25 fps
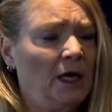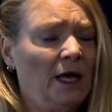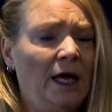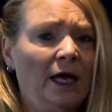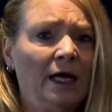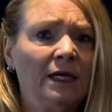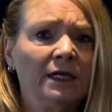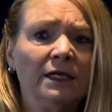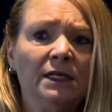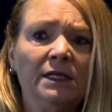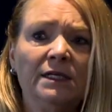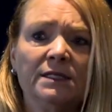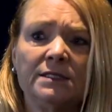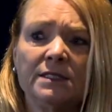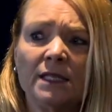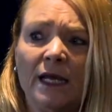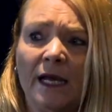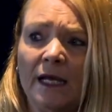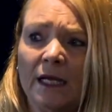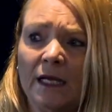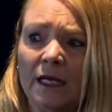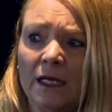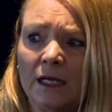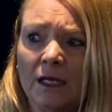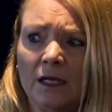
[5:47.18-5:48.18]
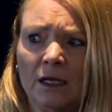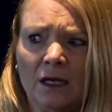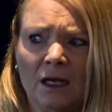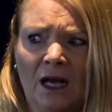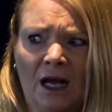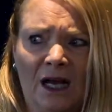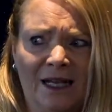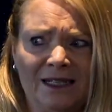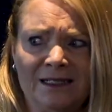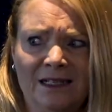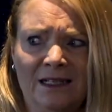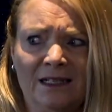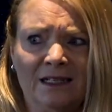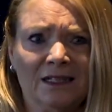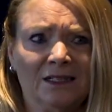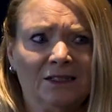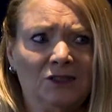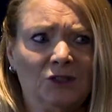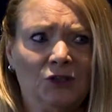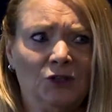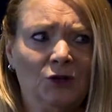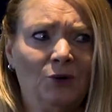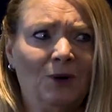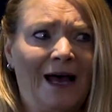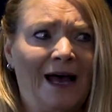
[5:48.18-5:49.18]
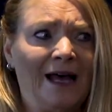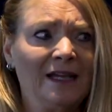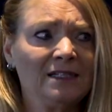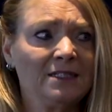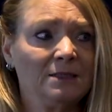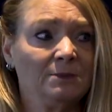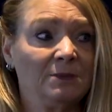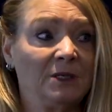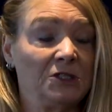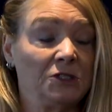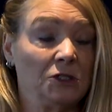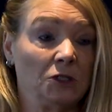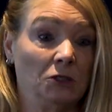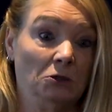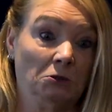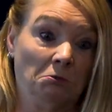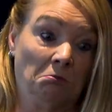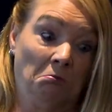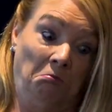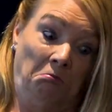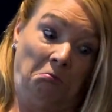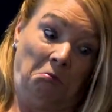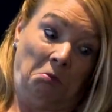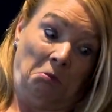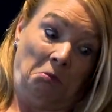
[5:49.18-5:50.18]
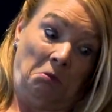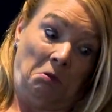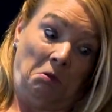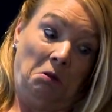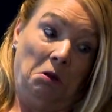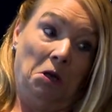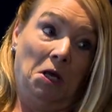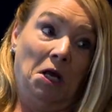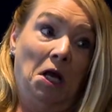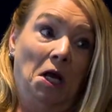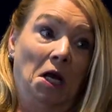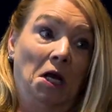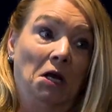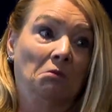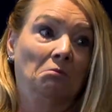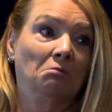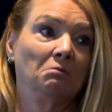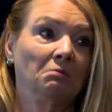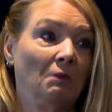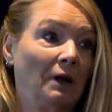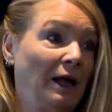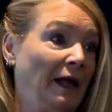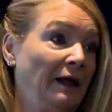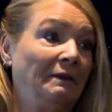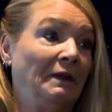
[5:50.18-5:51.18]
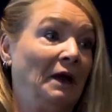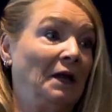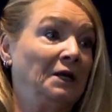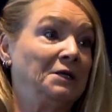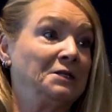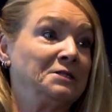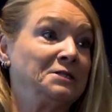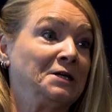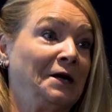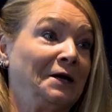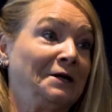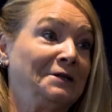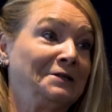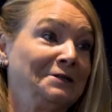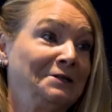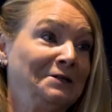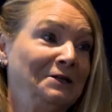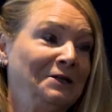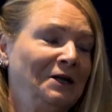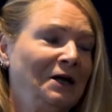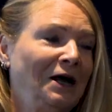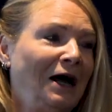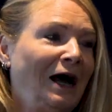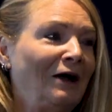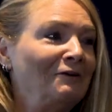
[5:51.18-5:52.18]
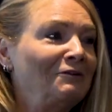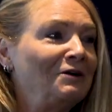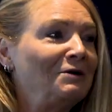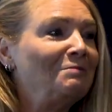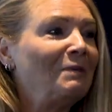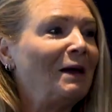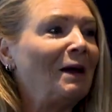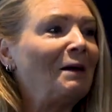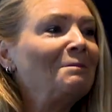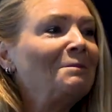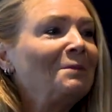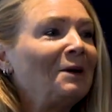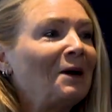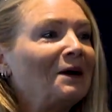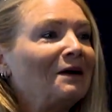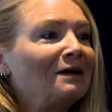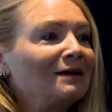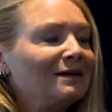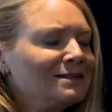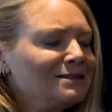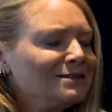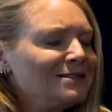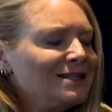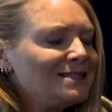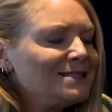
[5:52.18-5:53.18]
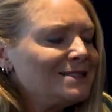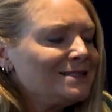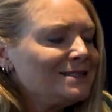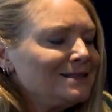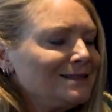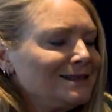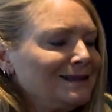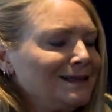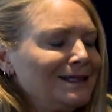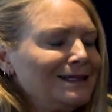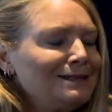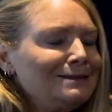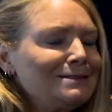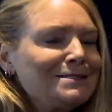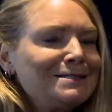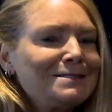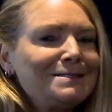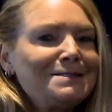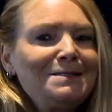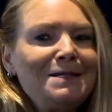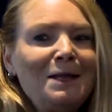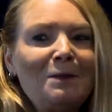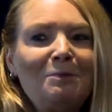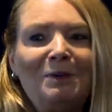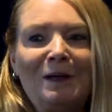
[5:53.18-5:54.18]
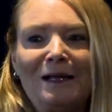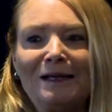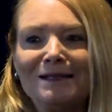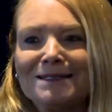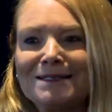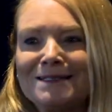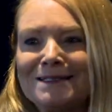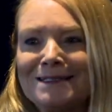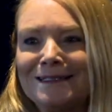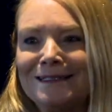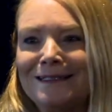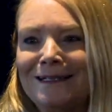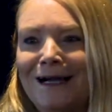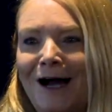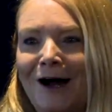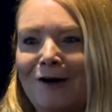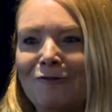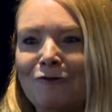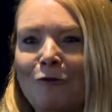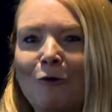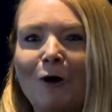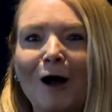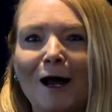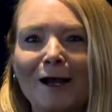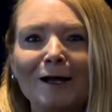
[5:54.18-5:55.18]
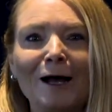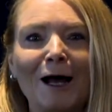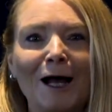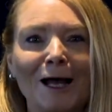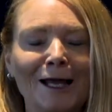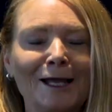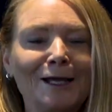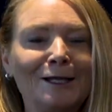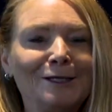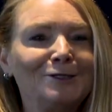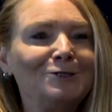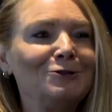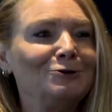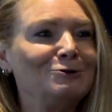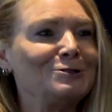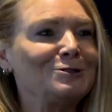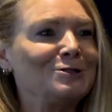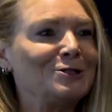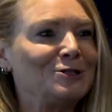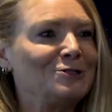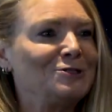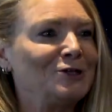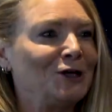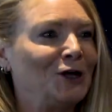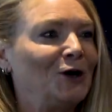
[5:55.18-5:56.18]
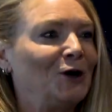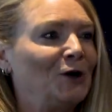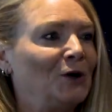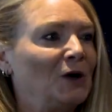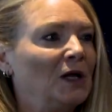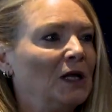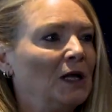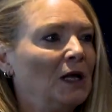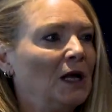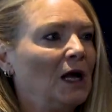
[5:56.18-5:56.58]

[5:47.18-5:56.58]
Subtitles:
And he's like, I didn't. You asked me to. Okay. And then you did. I remember just little snippets of what I used to do